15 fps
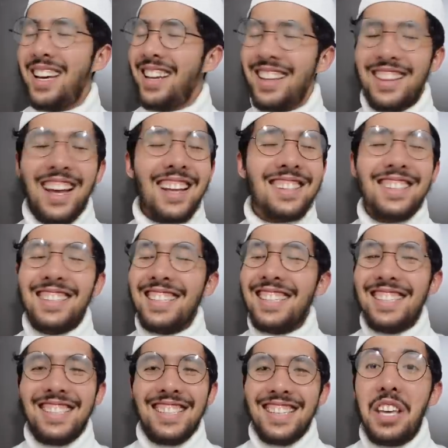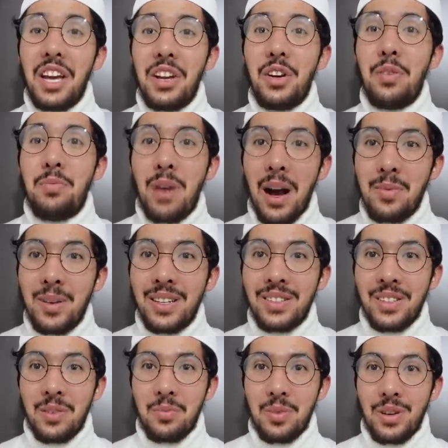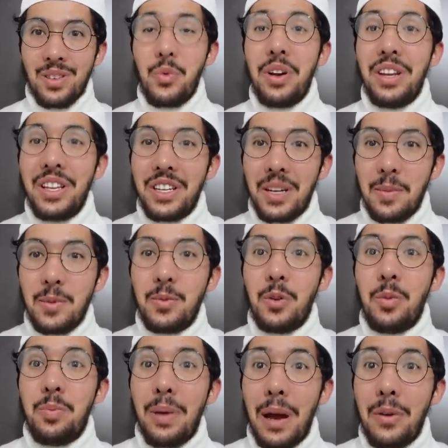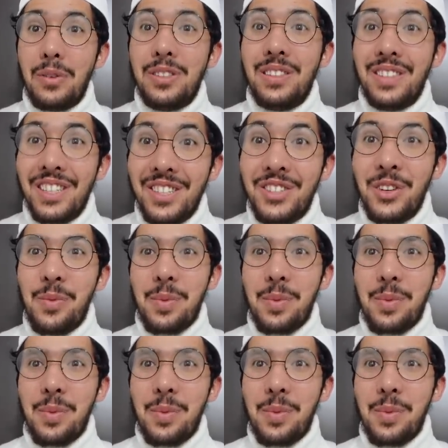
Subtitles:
That's easy. Get her Baba's number when he comes for parents-teacher